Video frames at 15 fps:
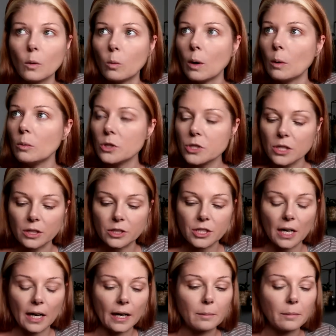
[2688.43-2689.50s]
When was our
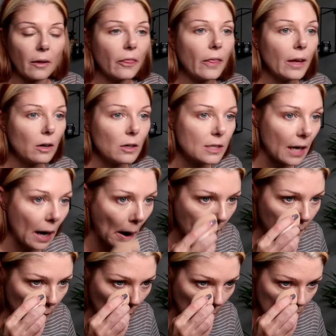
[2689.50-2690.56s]
time? I think our
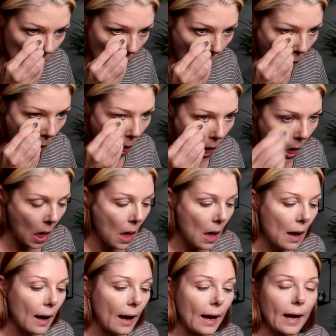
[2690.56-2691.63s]
time was
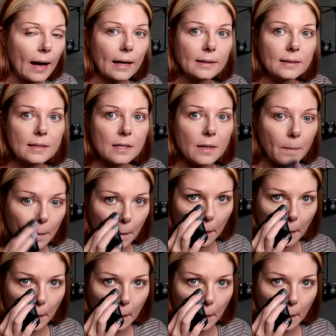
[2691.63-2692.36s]
at